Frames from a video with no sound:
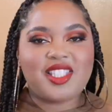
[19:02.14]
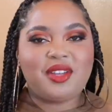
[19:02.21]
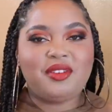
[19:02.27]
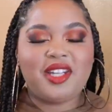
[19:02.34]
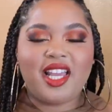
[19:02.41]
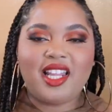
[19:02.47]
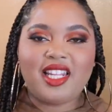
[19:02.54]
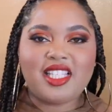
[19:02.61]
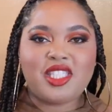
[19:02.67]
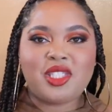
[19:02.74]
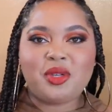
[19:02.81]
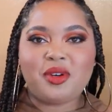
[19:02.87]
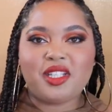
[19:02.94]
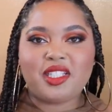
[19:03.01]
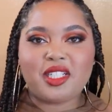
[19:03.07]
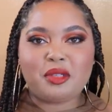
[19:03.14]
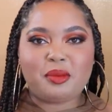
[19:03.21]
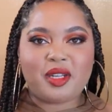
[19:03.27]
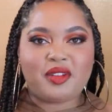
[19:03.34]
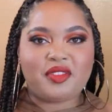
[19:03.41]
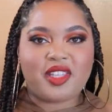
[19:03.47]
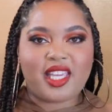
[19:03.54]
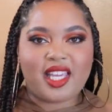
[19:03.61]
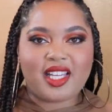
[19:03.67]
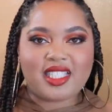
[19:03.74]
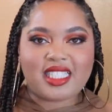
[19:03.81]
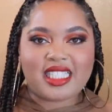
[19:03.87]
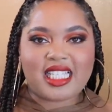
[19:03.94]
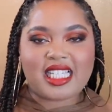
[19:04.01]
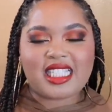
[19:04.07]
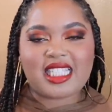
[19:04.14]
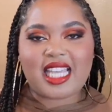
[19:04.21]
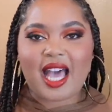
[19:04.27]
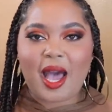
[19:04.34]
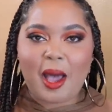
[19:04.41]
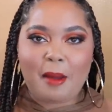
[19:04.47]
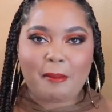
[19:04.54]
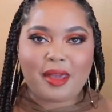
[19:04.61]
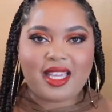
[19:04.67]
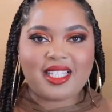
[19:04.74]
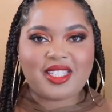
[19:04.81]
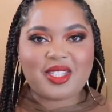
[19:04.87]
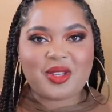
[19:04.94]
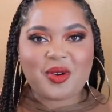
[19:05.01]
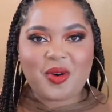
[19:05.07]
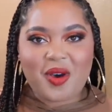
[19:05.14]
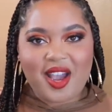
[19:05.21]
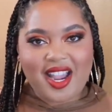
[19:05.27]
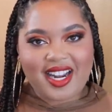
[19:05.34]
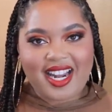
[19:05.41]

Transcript: So now let's do a little bit of Kelsee's Comments Corner.